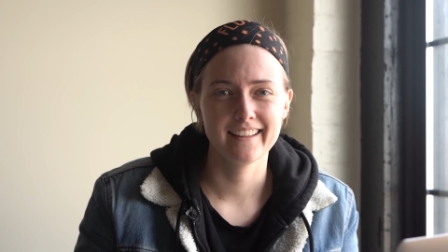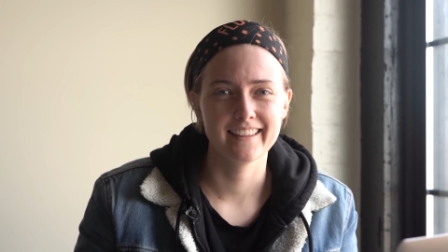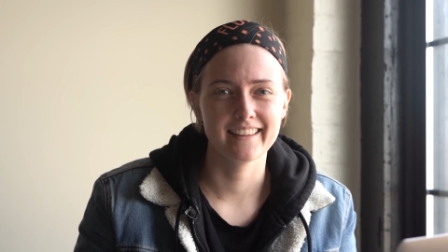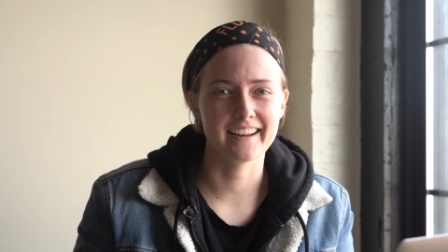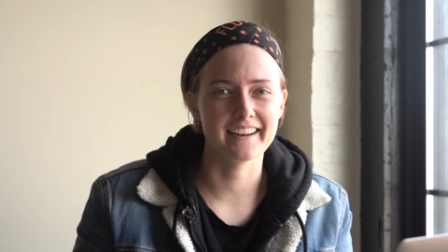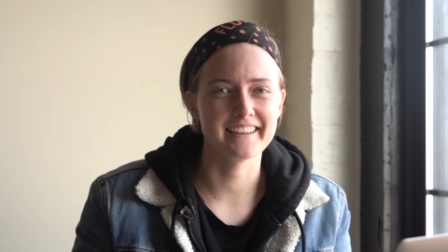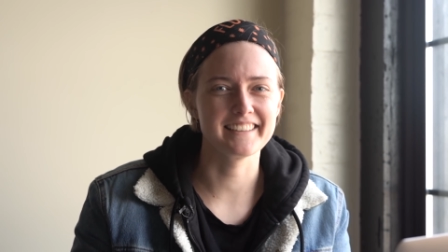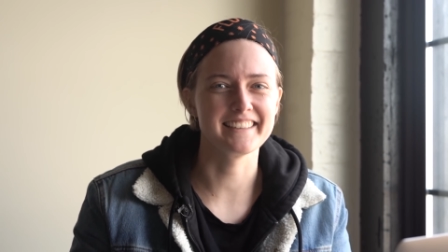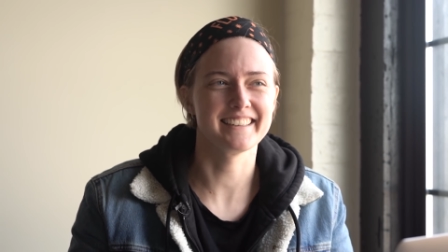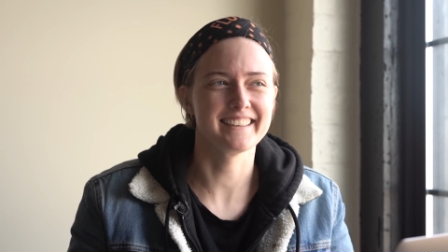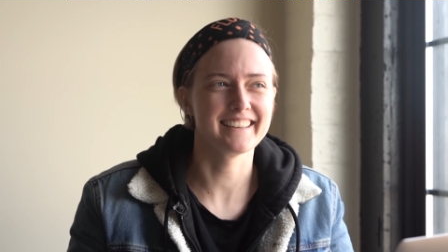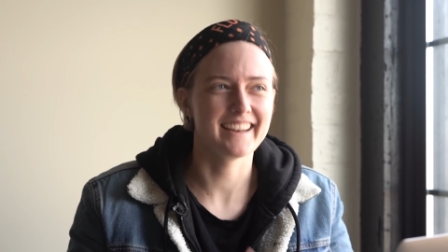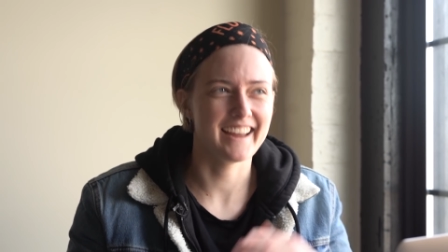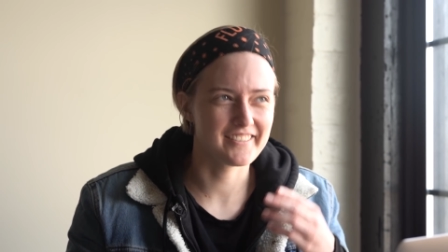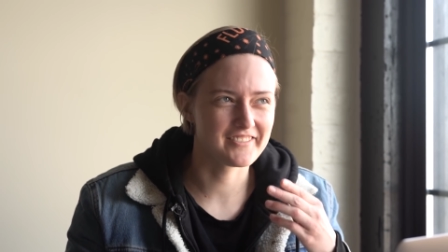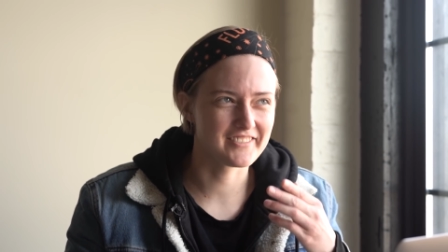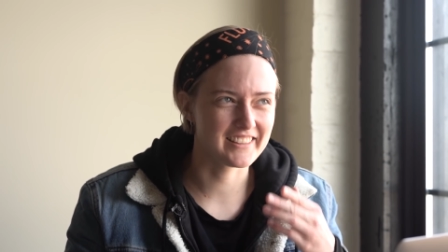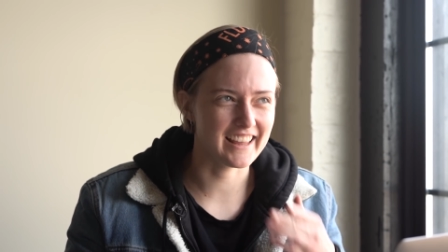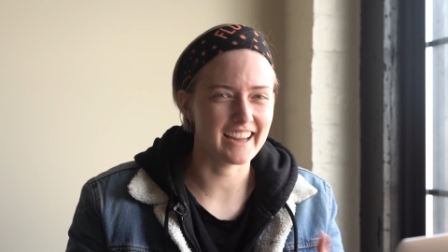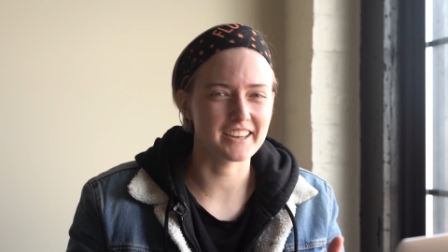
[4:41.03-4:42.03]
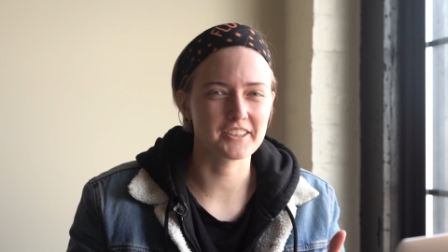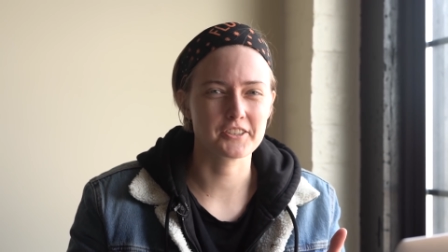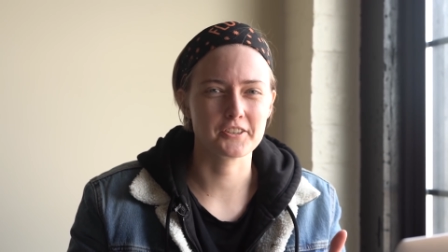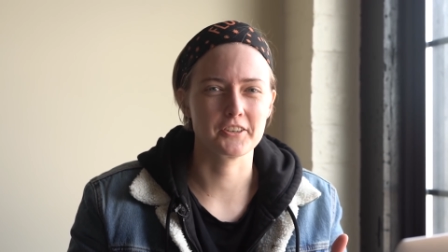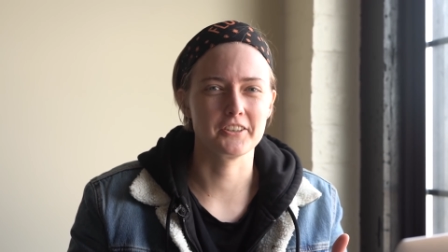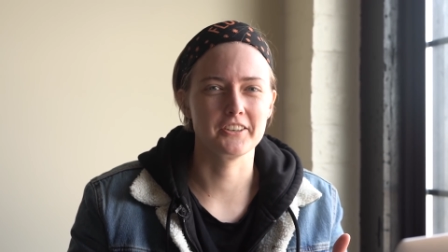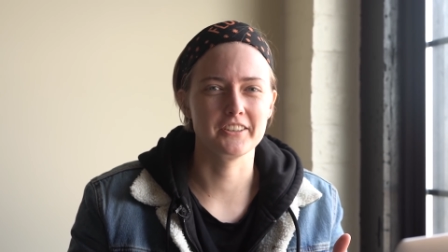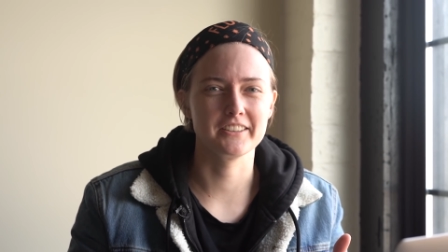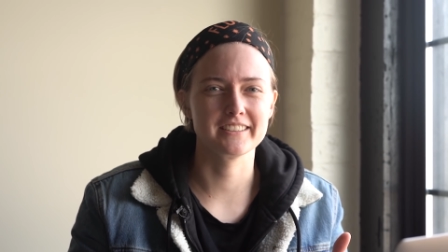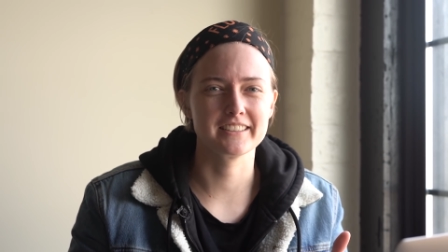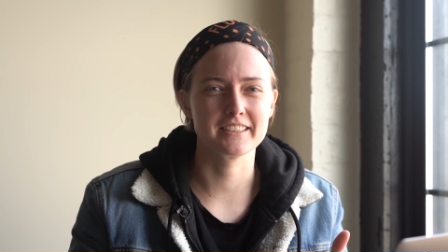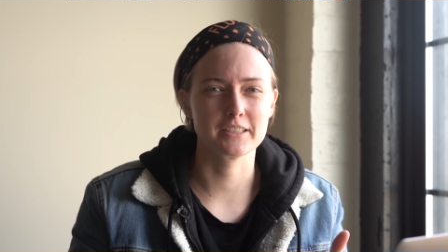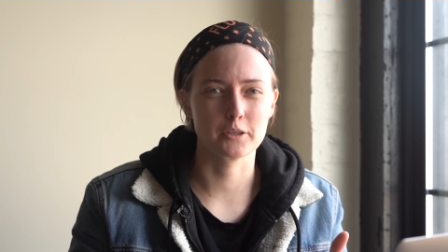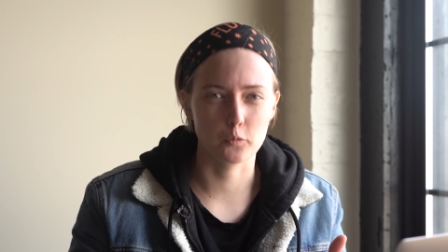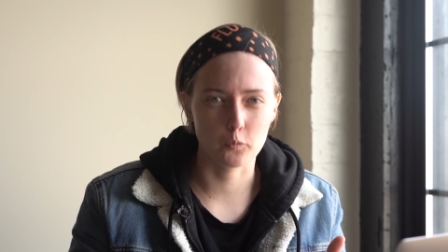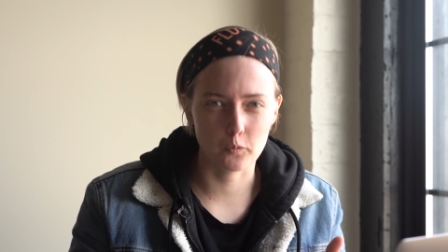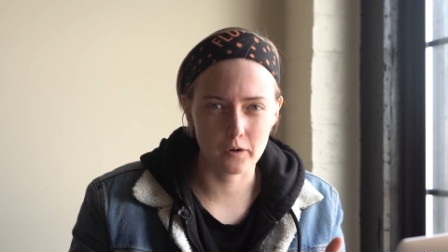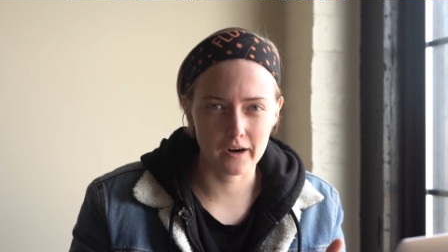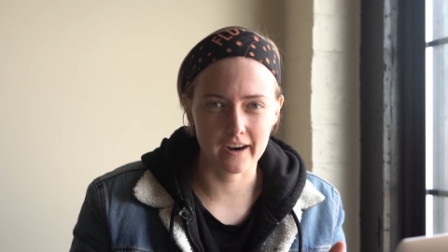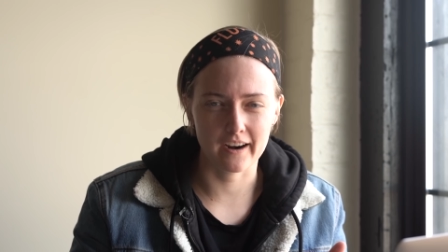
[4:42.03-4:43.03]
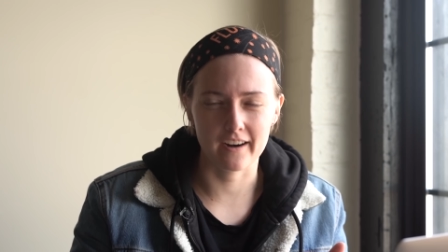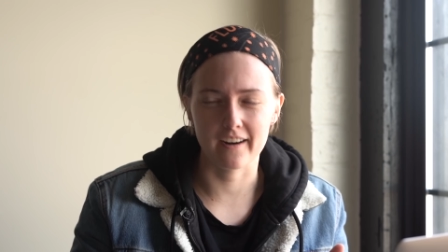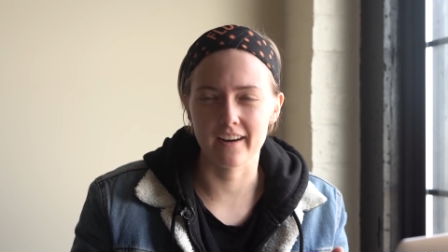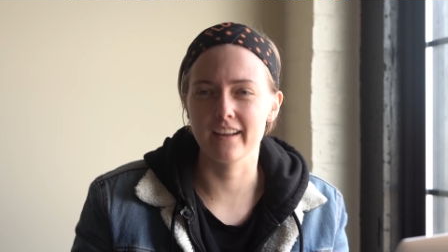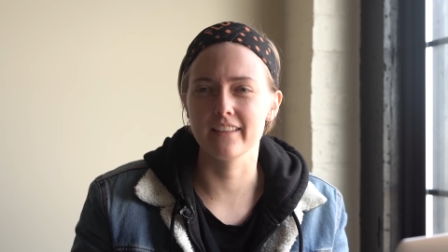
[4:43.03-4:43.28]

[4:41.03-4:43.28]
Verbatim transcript: that I didn't have that shirt to wear.